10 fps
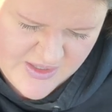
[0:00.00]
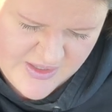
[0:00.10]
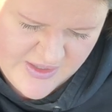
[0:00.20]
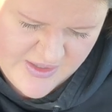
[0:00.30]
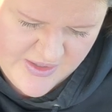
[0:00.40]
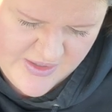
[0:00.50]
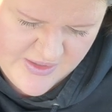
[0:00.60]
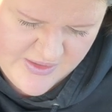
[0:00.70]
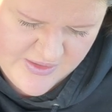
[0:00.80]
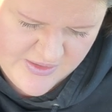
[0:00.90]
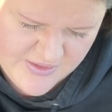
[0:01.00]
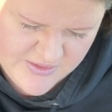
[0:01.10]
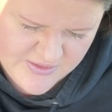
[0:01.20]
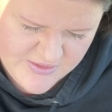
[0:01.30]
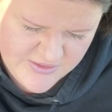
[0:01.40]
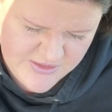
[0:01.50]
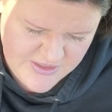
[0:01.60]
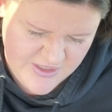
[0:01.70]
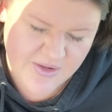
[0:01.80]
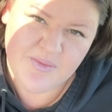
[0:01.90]
And
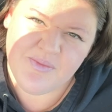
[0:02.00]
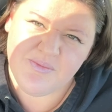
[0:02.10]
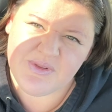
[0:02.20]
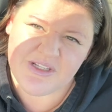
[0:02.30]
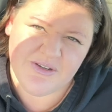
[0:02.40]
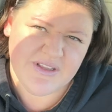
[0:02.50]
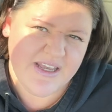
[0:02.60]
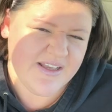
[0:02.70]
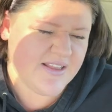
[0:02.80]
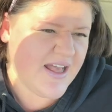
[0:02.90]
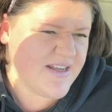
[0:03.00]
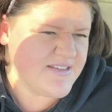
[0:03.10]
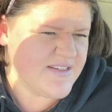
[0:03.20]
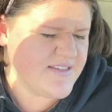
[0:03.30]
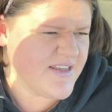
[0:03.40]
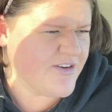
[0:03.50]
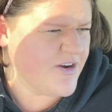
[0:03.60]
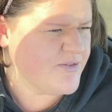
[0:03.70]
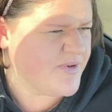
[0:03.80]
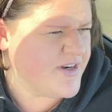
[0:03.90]
blue light glasses, I
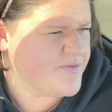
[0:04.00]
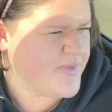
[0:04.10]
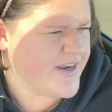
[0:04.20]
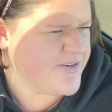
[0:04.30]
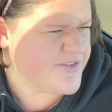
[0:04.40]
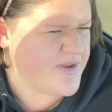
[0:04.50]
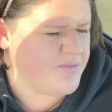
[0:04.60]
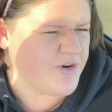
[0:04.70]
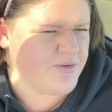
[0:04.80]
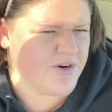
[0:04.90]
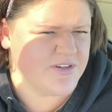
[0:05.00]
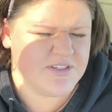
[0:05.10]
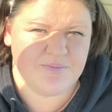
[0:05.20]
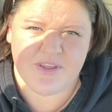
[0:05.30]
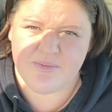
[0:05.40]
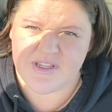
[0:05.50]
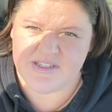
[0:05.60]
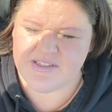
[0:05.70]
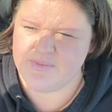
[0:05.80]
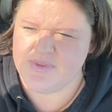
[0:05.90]
got rid of mine or they broke or something, but
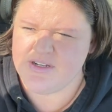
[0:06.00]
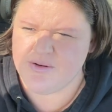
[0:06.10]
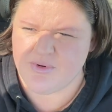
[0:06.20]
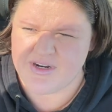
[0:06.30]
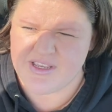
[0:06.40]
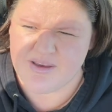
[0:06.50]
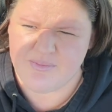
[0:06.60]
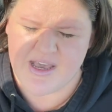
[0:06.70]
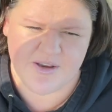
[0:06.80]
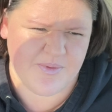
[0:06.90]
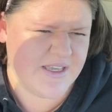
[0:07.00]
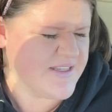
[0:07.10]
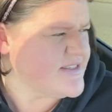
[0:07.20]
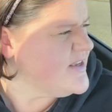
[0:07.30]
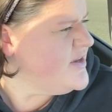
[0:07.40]
that's something I want to get back because